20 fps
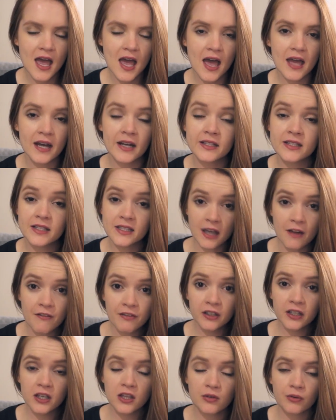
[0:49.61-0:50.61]
and it's
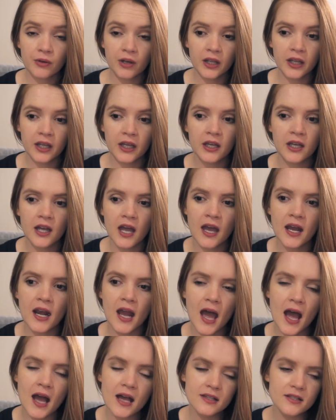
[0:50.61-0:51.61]
definitely thrilling and
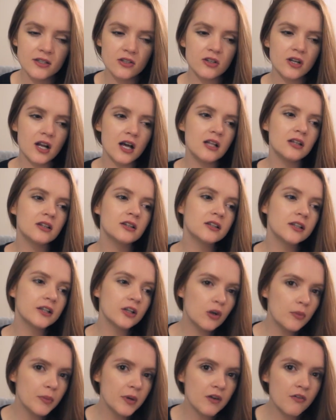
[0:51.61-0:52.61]
it has got a
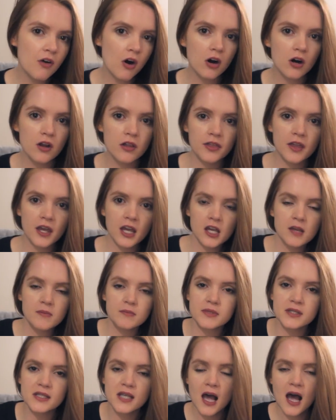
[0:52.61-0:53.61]
little bit of horror
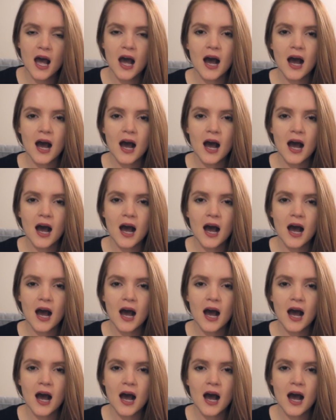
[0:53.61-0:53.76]
themes.